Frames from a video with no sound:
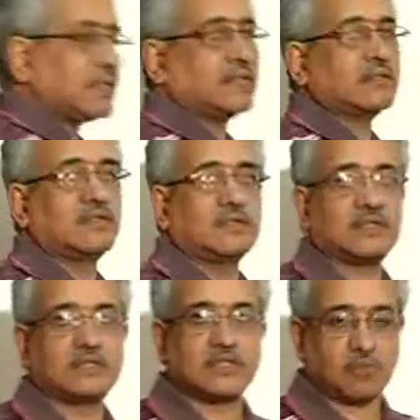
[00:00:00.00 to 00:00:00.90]
thing
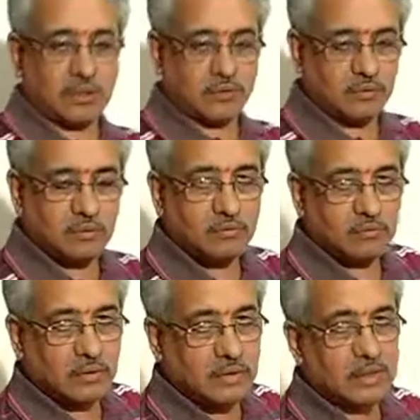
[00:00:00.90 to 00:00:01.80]
in that module,
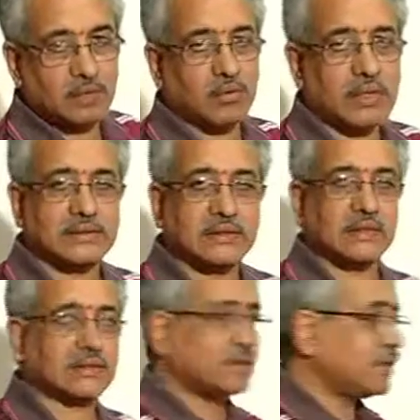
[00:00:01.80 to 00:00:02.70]
we are talking about
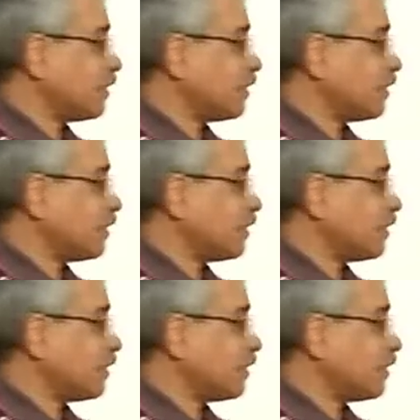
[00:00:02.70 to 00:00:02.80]
acceleration.